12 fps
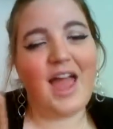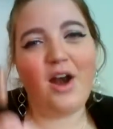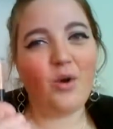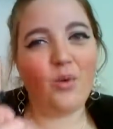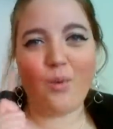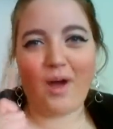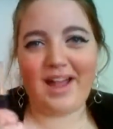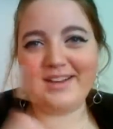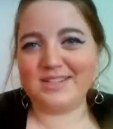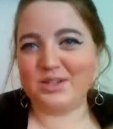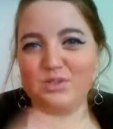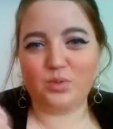I don't know why, it
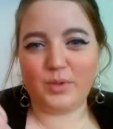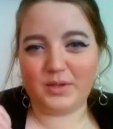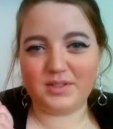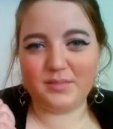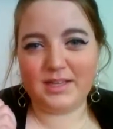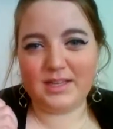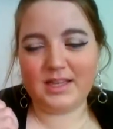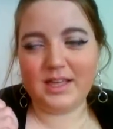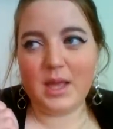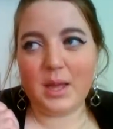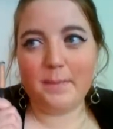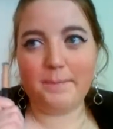just looks weird to me.
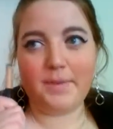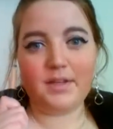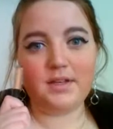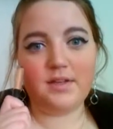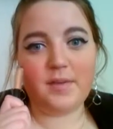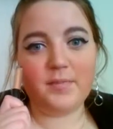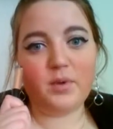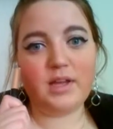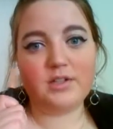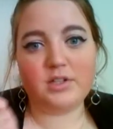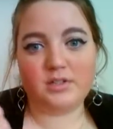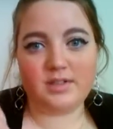But if I'm going
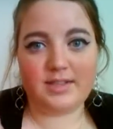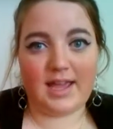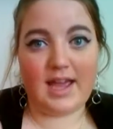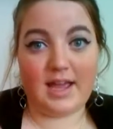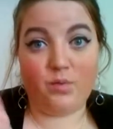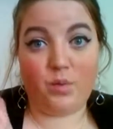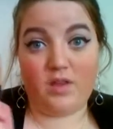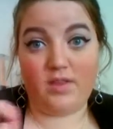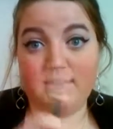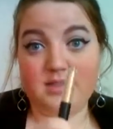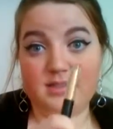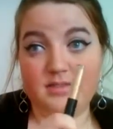out during the day, I wear
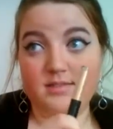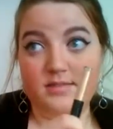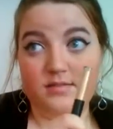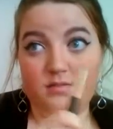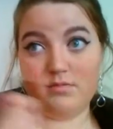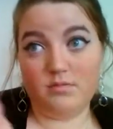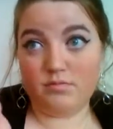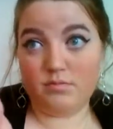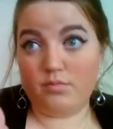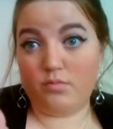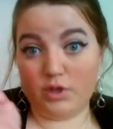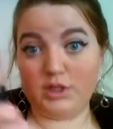this
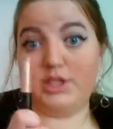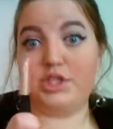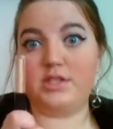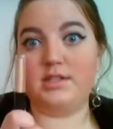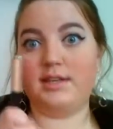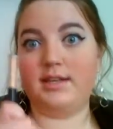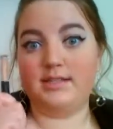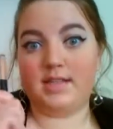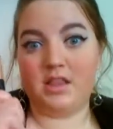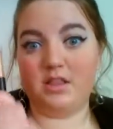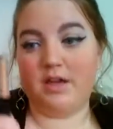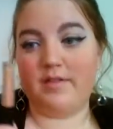religiously.
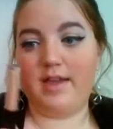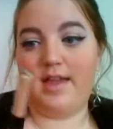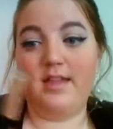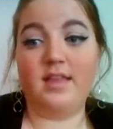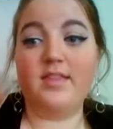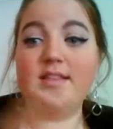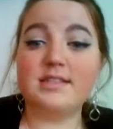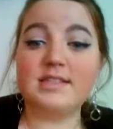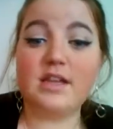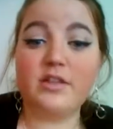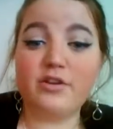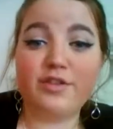I love it. And again, this is
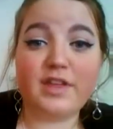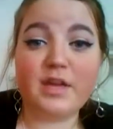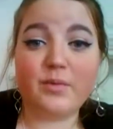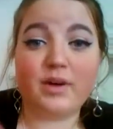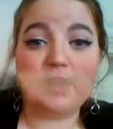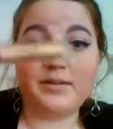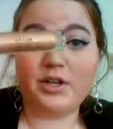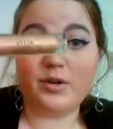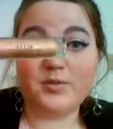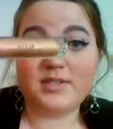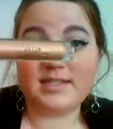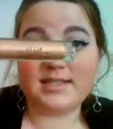another thing where, you know, it
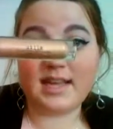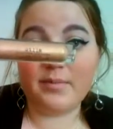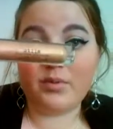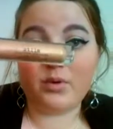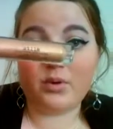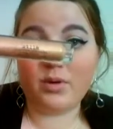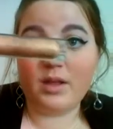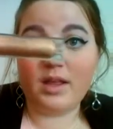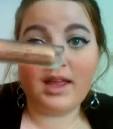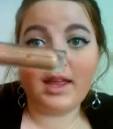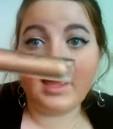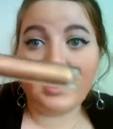was a sample,
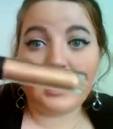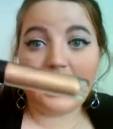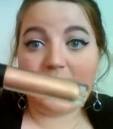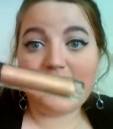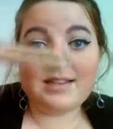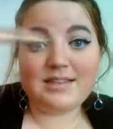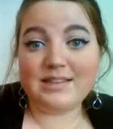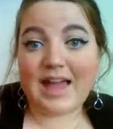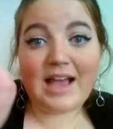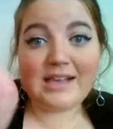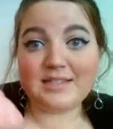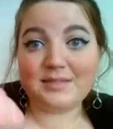and it's
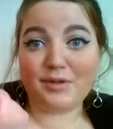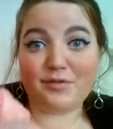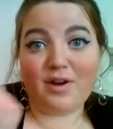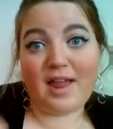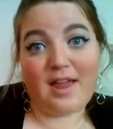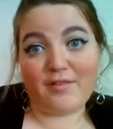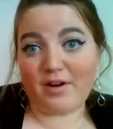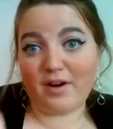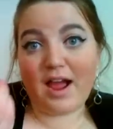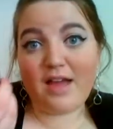lasted me forever.